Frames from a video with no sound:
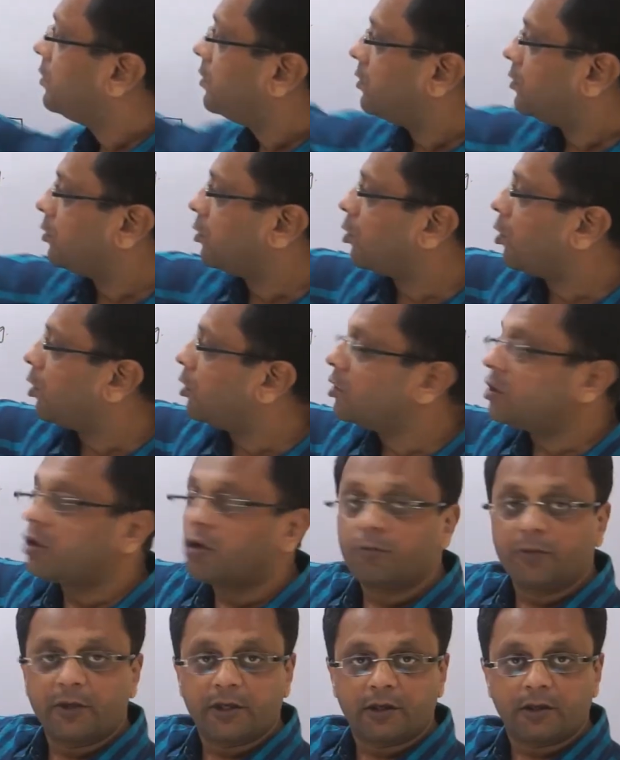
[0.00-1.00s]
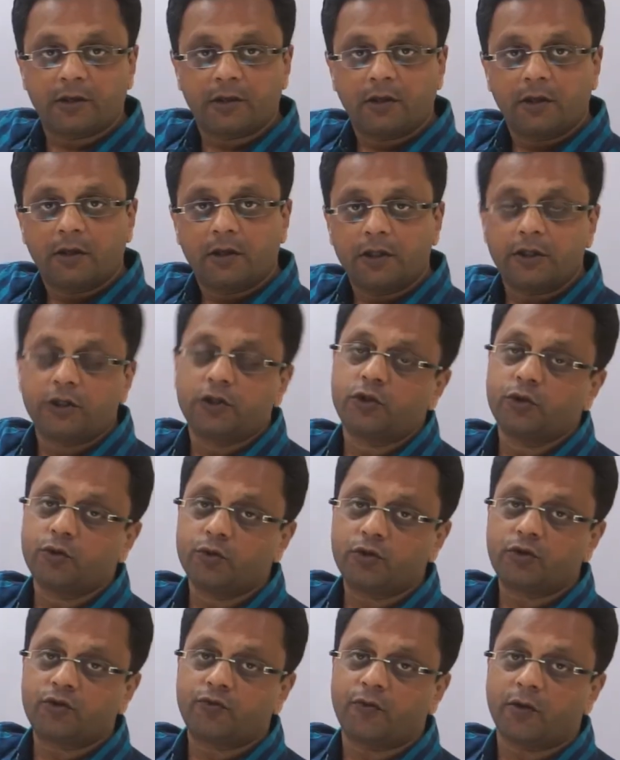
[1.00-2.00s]
The concave mirror is
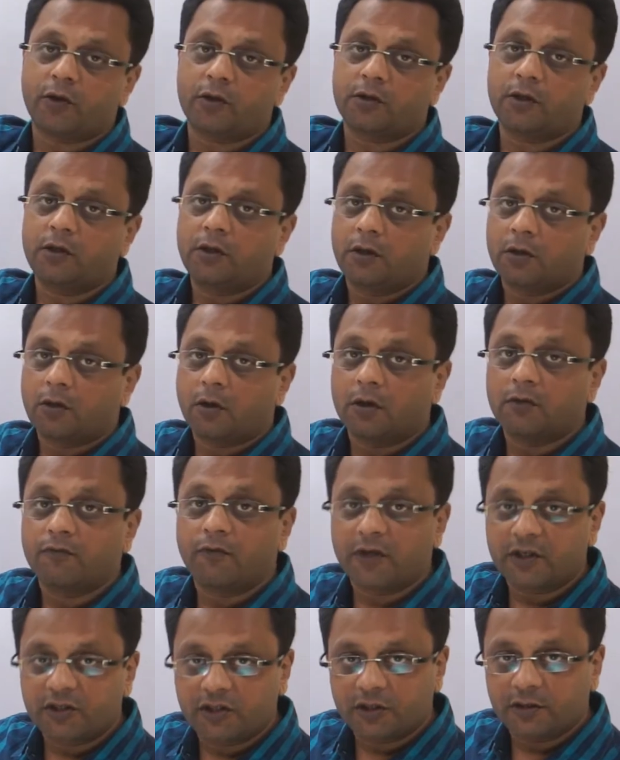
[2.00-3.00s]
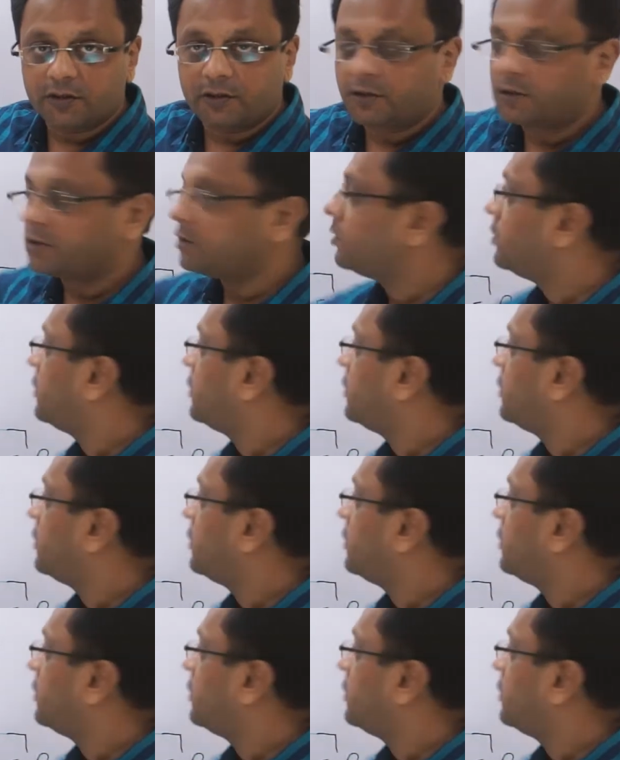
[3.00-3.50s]
used for the convergence